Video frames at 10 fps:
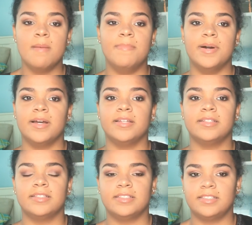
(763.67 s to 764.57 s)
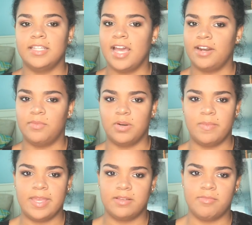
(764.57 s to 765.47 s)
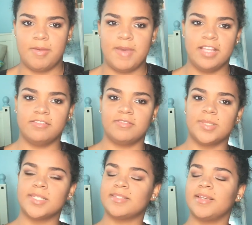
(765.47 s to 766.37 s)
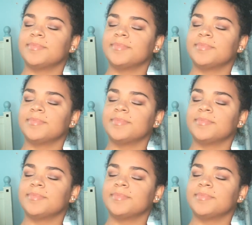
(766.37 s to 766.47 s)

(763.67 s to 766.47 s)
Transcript: But yeah, I don't want to leak my Max with Plus.